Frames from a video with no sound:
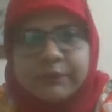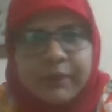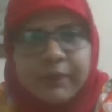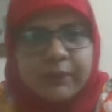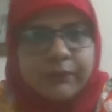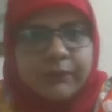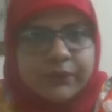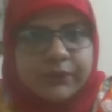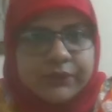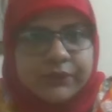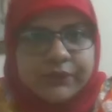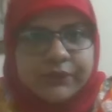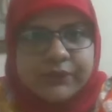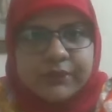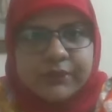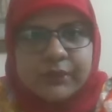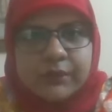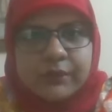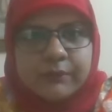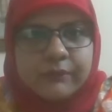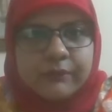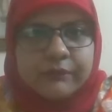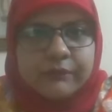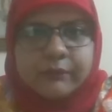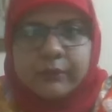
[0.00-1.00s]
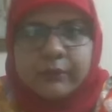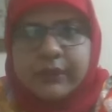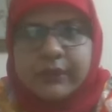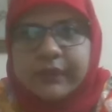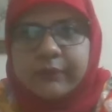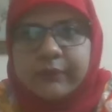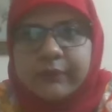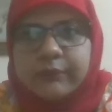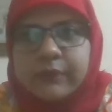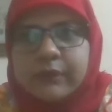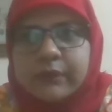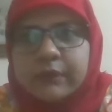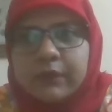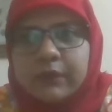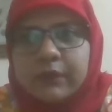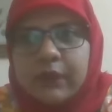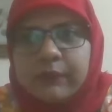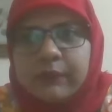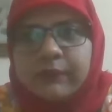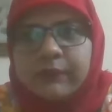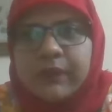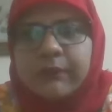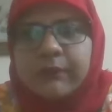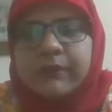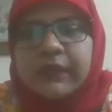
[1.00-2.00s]
papers, or whatever. I
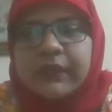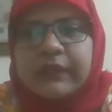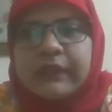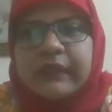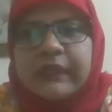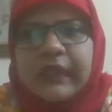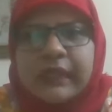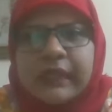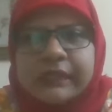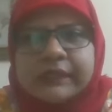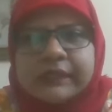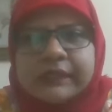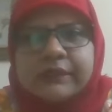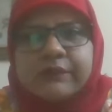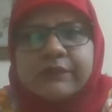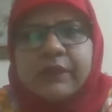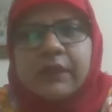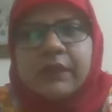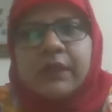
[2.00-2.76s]
mean last